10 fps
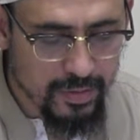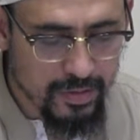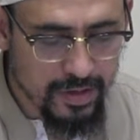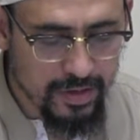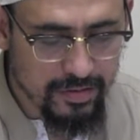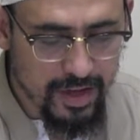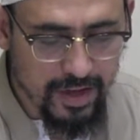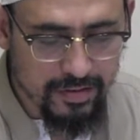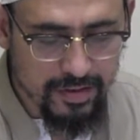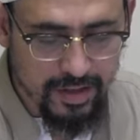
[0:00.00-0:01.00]
because
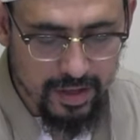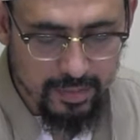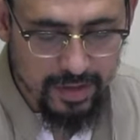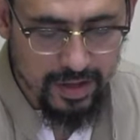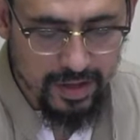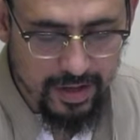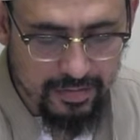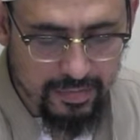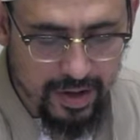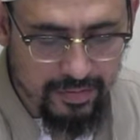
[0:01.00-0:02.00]
that is the Qibla
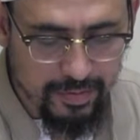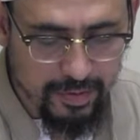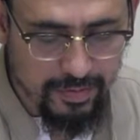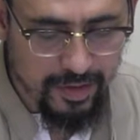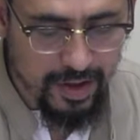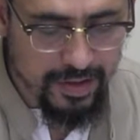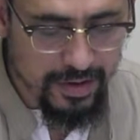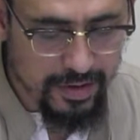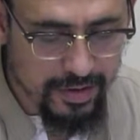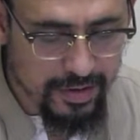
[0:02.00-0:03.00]
of my
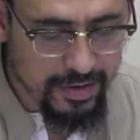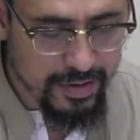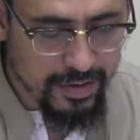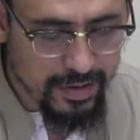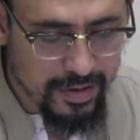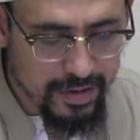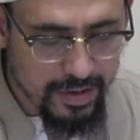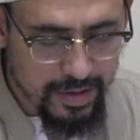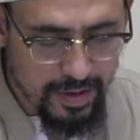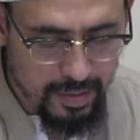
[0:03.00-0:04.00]
forefather,
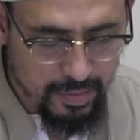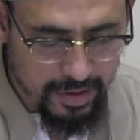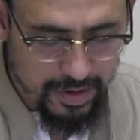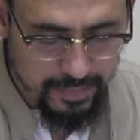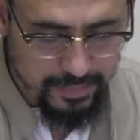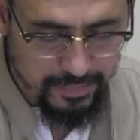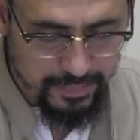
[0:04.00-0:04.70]
Abraham.